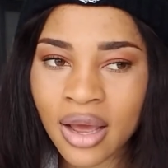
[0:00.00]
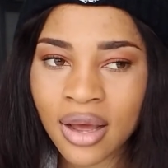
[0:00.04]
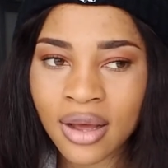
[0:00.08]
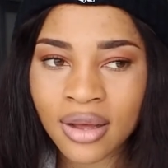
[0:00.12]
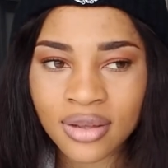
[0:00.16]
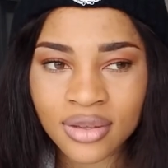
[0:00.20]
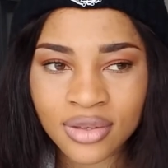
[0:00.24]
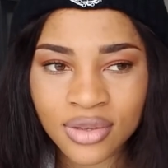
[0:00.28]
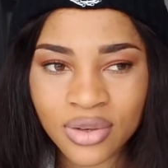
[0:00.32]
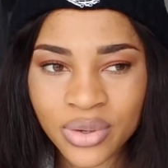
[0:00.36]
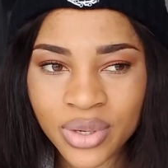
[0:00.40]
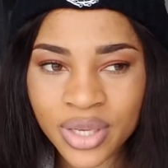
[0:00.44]

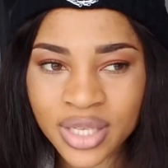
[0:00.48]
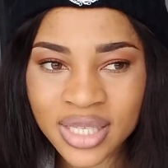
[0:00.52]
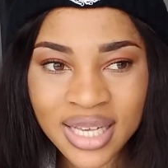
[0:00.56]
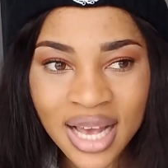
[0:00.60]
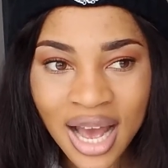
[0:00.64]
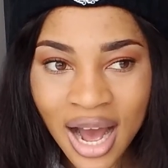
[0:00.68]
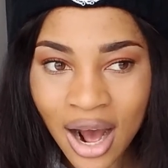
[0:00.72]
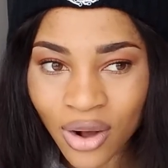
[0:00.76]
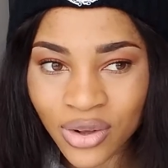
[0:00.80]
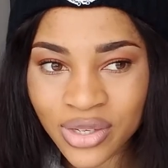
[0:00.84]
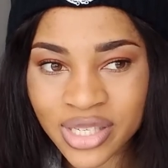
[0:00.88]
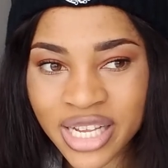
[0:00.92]
So it's a
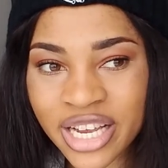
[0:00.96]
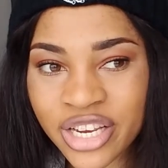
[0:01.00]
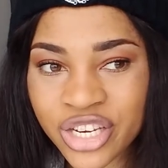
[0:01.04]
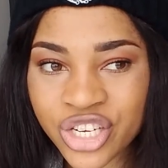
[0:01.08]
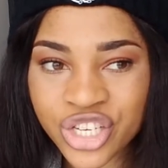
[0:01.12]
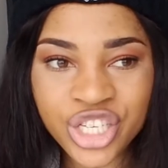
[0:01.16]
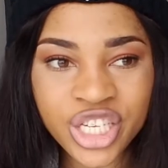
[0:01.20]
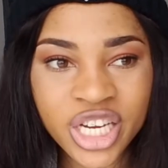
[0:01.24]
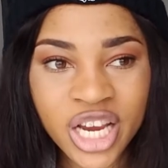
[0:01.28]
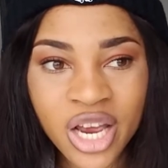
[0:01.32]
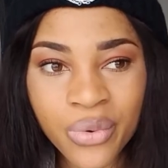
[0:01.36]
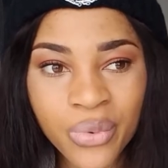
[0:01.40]
house that you
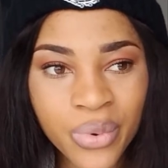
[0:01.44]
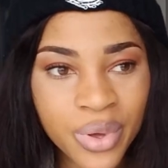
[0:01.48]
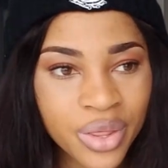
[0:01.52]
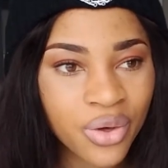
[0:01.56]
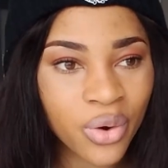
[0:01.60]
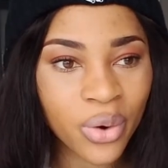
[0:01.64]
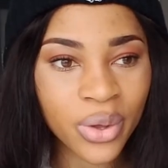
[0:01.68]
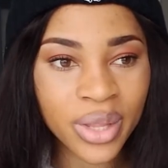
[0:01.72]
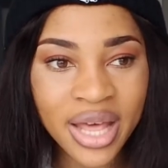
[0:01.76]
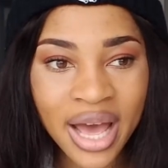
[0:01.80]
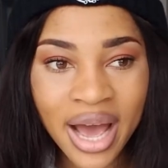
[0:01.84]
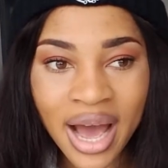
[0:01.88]
share with
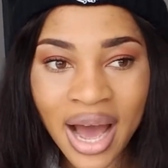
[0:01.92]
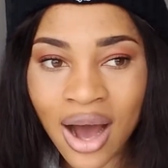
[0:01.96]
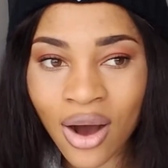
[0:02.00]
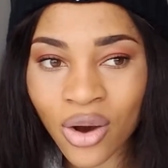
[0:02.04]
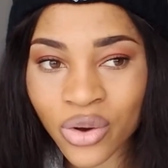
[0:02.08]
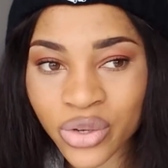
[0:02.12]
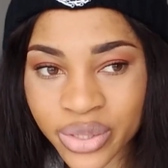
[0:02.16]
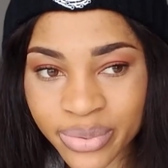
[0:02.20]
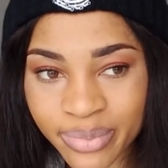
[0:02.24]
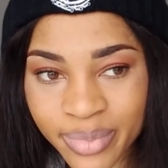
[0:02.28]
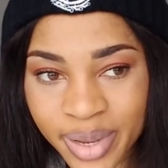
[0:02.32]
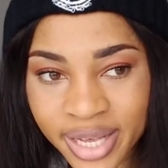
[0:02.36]
other
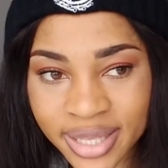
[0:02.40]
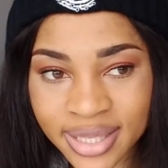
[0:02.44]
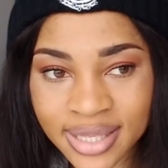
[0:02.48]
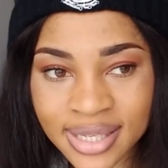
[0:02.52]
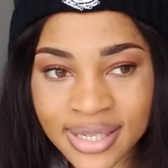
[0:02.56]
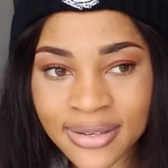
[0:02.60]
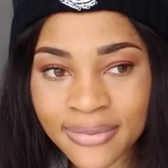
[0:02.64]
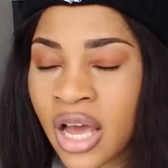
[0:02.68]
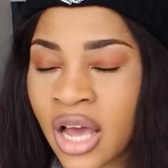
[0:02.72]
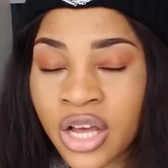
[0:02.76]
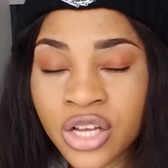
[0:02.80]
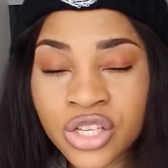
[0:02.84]

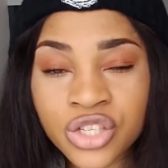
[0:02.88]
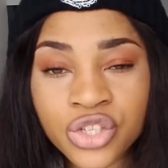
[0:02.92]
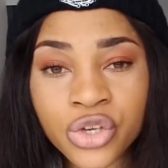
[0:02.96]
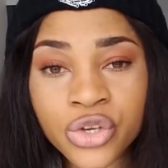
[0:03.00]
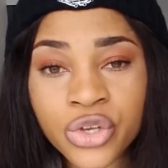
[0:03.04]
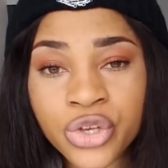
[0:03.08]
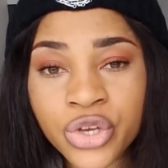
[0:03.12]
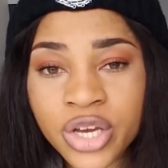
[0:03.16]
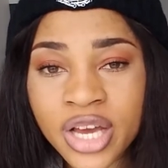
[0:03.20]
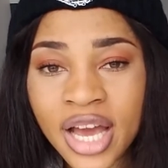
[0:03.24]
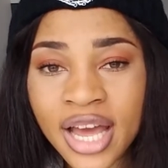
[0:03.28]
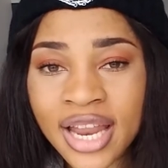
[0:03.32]
housemates. So
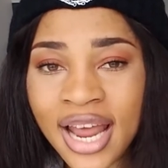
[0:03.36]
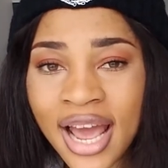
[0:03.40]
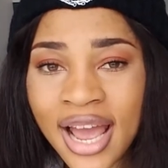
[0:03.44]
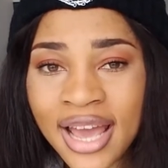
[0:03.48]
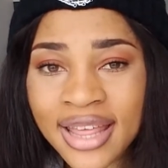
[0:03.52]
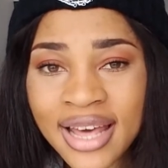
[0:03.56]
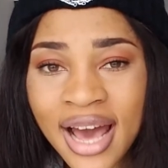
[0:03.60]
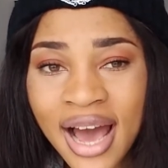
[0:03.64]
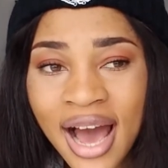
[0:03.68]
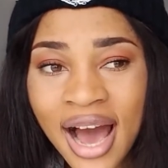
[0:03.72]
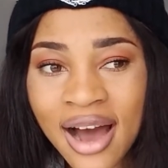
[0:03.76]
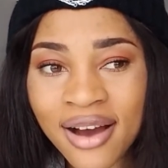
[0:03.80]
you can
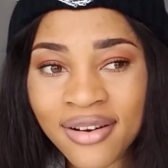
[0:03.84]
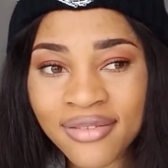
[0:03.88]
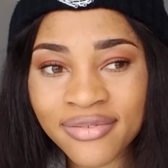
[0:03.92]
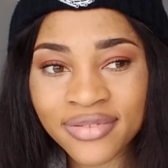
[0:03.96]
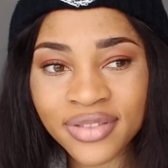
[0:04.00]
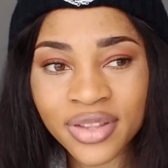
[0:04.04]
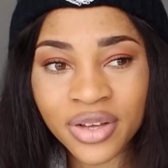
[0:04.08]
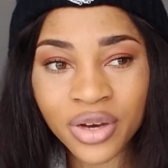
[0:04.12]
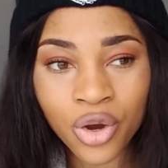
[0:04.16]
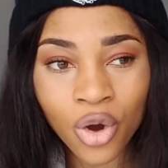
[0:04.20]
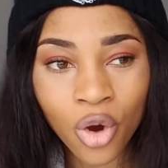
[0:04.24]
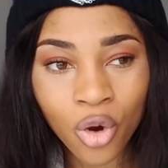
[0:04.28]
either have
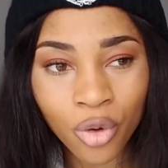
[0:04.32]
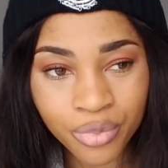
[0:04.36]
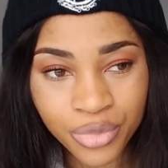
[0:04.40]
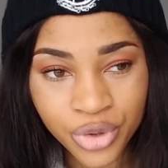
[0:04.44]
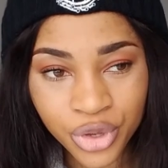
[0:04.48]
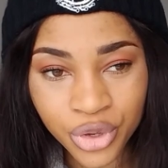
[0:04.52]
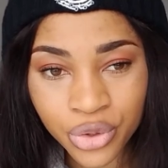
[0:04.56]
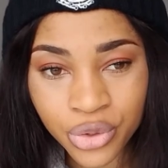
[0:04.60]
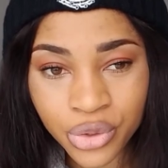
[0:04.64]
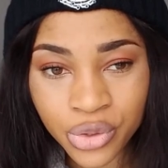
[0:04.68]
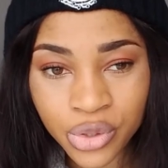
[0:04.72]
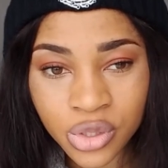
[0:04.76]
the
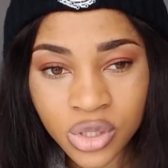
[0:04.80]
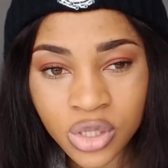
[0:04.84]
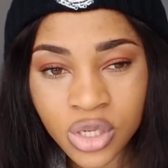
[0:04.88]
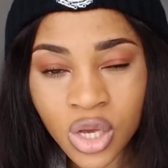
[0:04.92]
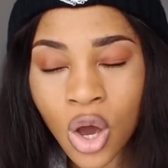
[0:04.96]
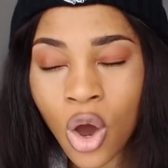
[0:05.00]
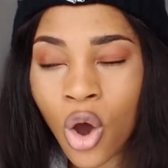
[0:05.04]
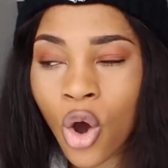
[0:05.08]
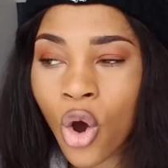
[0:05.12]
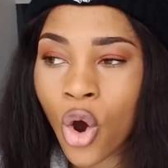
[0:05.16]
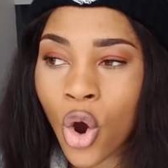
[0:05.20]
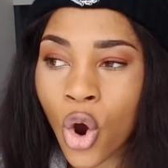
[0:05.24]
communes,
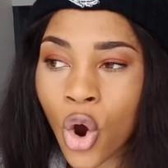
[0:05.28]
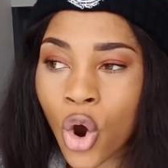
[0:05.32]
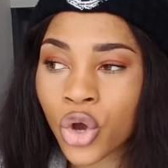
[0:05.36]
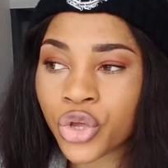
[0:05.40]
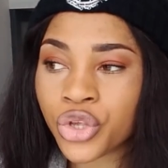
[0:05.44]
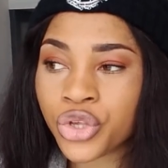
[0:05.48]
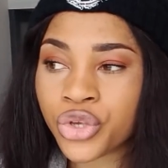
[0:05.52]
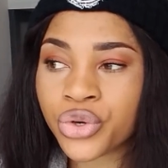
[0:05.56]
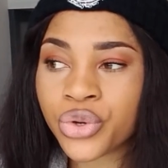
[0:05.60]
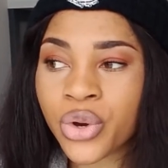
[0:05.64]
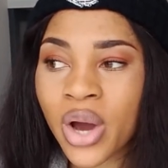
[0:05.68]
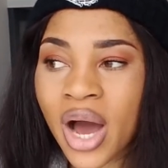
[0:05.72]
or
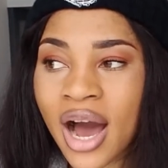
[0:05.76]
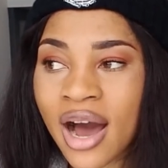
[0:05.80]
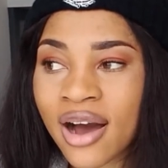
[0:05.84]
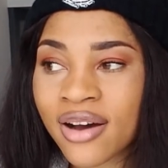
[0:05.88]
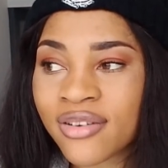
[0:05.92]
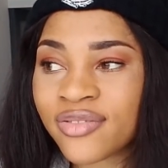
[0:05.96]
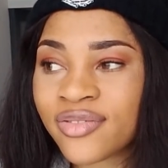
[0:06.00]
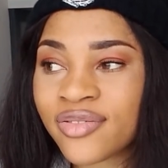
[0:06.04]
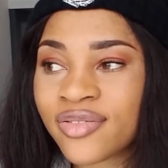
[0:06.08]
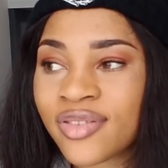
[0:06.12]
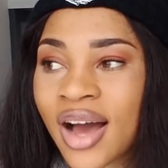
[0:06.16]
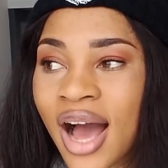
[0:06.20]
you
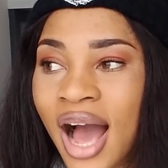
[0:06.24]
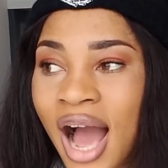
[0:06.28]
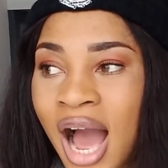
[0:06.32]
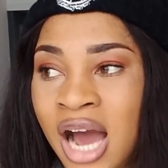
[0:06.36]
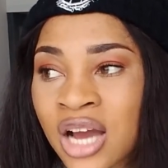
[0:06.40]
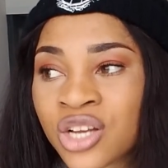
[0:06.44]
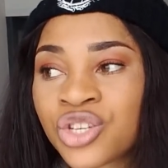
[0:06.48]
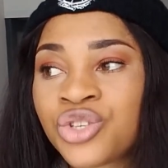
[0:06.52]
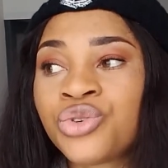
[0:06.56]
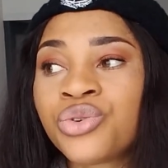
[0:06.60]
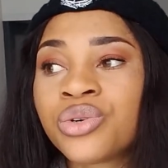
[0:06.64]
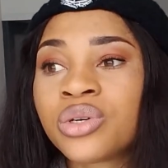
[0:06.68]
have
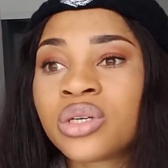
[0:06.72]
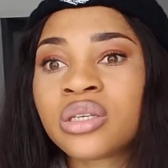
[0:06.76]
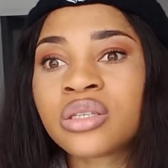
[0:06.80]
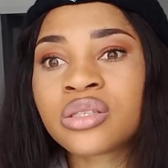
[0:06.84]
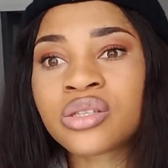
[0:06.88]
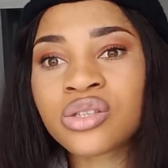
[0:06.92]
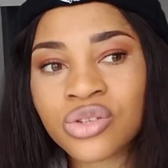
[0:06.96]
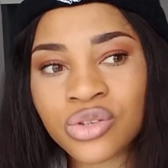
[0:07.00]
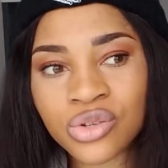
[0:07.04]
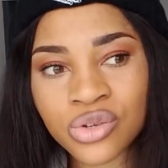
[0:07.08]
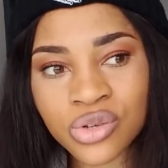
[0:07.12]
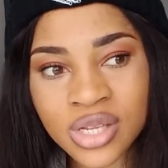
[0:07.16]
actual
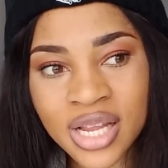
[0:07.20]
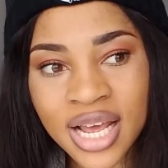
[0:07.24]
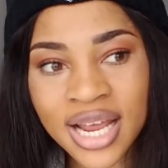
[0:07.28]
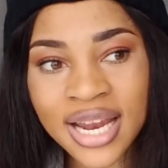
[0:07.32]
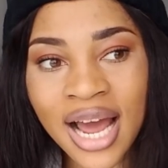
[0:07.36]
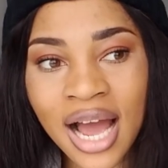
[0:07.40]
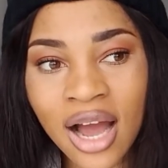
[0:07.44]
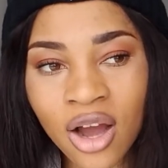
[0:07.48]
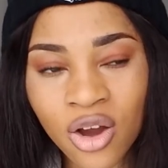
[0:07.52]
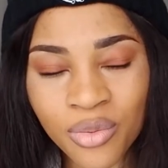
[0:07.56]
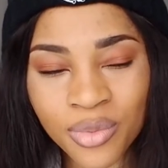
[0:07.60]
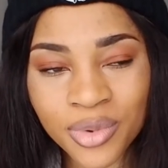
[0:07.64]
student
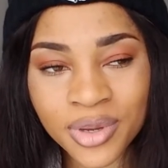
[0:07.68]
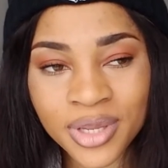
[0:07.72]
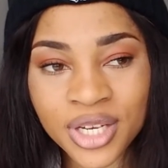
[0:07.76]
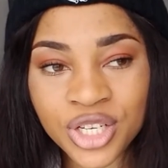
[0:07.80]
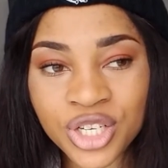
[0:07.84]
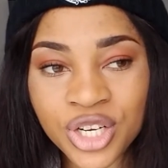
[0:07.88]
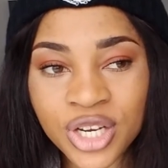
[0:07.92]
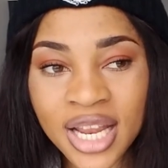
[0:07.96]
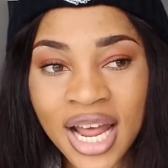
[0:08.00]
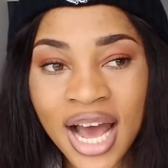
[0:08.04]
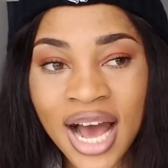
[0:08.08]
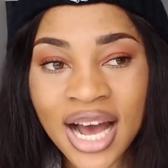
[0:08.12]

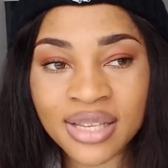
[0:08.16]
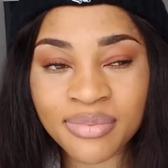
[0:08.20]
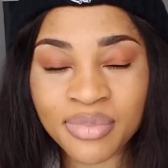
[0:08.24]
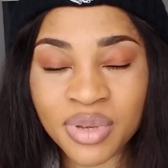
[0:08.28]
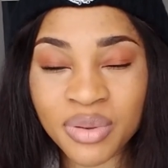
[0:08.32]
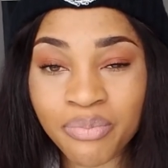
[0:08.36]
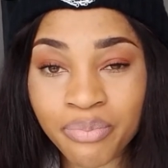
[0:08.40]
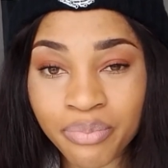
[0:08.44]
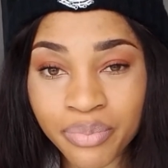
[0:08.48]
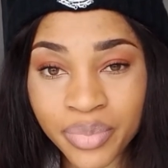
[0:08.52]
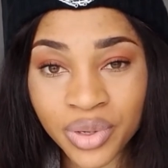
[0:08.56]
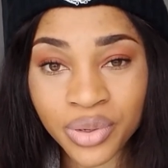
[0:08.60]
accommodation that has
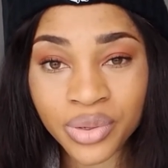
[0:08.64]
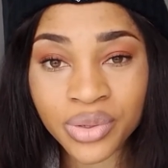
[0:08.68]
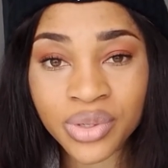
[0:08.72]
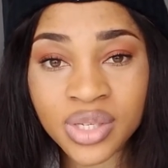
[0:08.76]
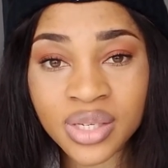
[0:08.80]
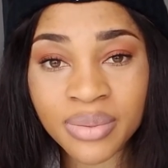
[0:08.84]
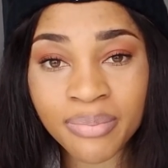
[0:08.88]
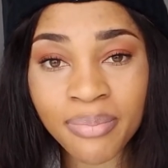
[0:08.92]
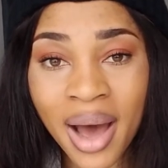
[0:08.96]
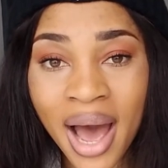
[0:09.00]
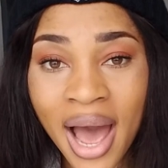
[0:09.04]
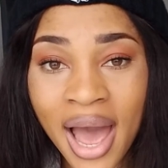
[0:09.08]
been
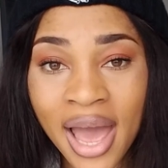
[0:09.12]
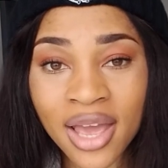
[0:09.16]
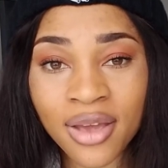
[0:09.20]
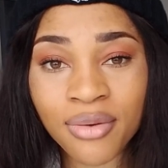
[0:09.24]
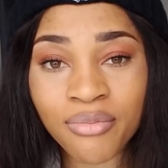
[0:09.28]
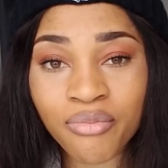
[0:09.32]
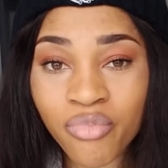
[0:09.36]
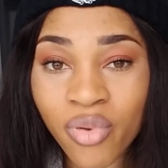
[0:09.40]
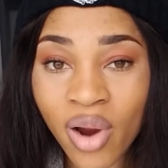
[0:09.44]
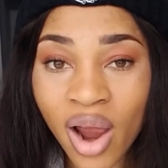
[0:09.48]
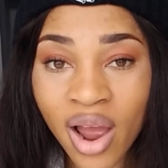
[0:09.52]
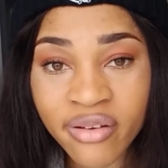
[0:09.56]
built by
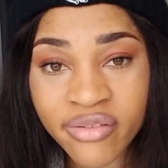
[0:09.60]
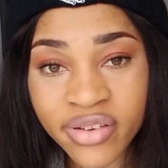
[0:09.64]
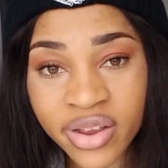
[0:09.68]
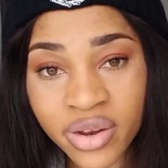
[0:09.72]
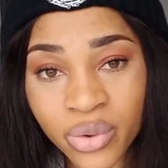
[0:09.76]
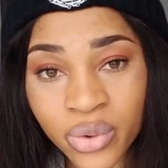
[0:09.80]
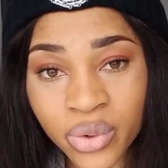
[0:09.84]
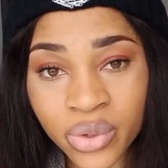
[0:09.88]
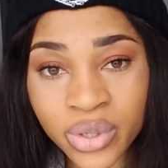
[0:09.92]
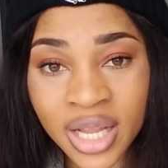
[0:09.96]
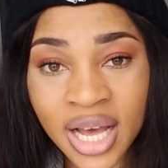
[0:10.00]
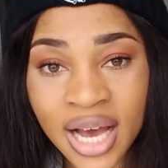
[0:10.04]
private
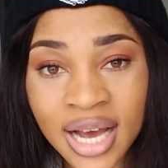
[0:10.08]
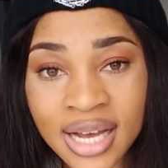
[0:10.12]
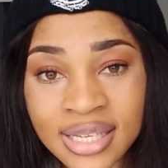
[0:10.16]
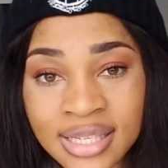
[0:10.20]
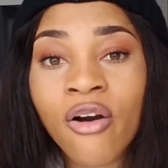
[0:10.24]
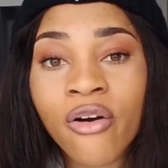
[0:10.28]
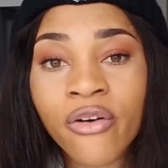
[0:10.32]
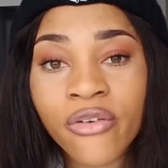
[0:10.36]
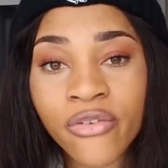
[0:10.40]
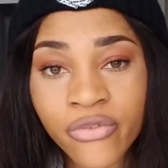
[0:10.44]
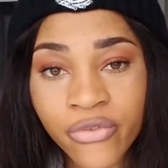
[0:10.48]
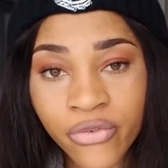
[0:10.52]
owners
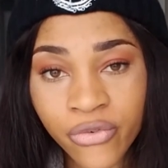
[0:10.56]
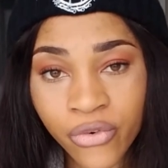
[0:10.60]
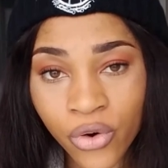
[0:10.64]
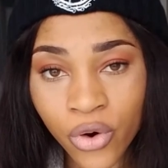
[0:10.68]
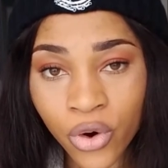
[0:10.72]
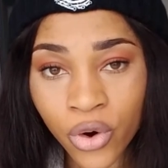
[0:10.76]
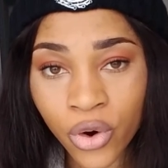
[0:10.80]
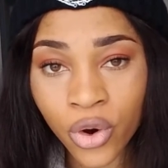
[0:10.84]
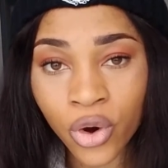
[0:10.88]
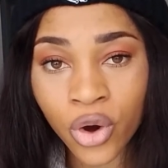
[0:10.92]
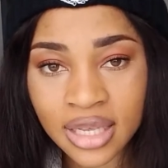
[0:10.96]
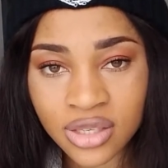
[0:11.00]

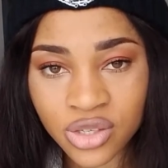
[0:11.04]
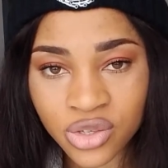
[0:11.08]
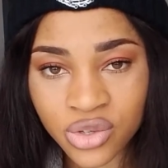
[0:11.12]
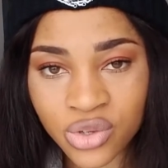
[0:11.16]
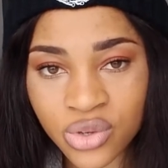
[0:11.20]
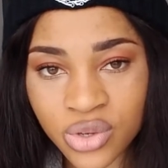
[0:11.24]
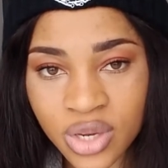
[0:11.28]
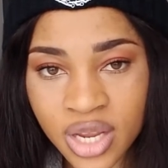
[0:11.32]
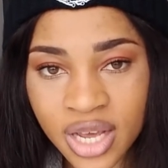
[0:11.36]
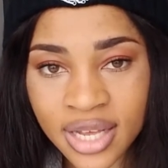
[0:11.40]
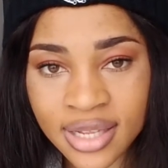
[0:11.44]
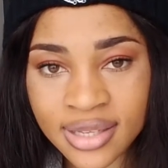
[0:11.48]
for
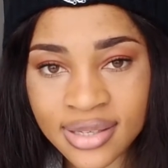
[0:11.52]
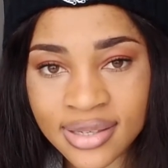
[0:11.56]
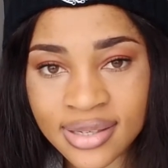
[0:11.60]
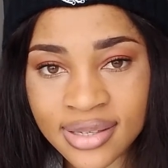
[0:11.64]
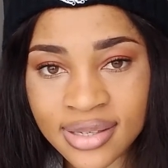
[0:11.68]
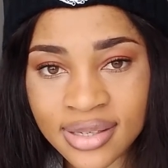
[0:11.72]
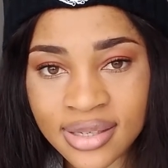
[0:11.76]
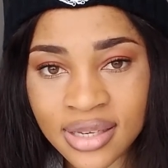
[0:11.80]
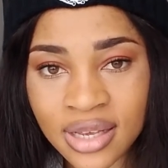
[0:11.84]
students.